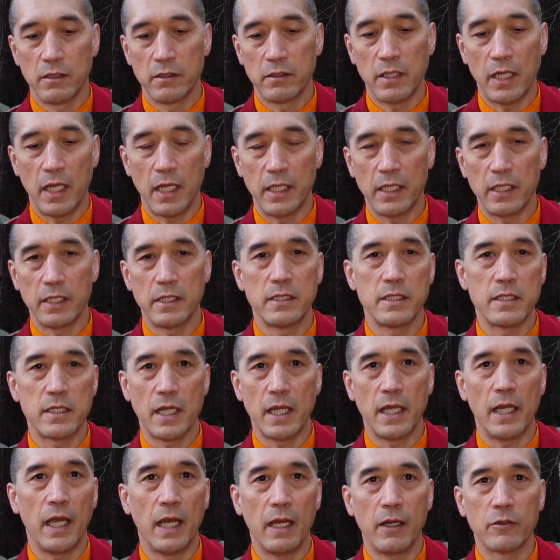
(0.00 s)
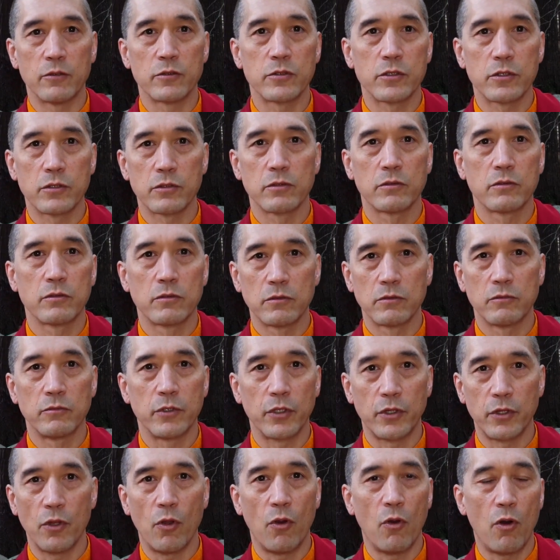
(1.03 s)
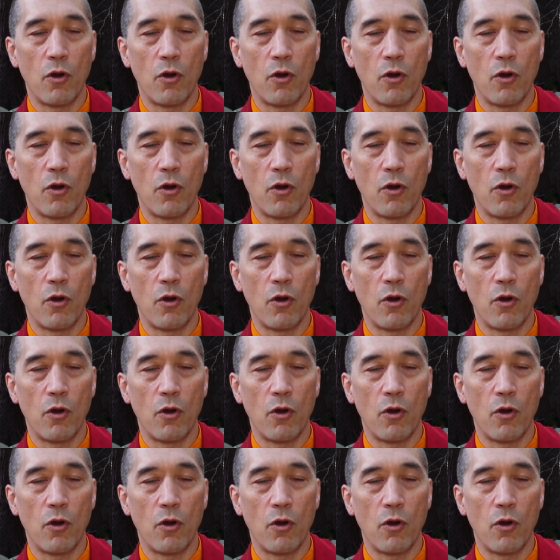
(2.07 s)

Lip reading: in, day out, with no